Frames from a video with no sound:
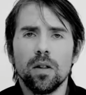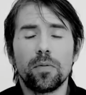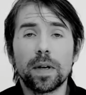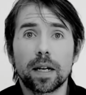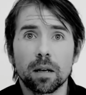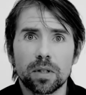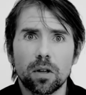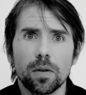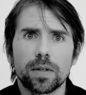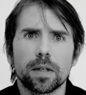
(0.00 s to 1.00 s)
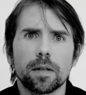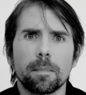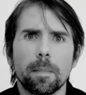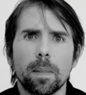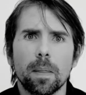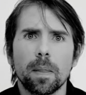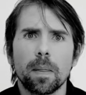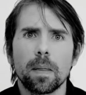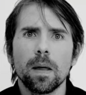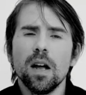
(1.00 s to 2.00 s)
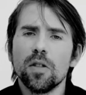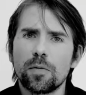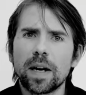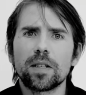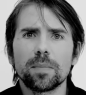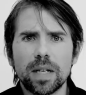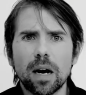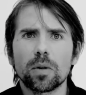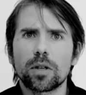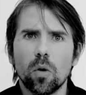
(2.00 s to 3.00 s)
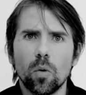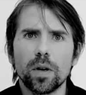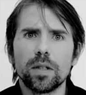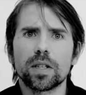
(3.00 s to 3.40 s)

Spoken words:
The figure comes closer. The phantom's now at the corner,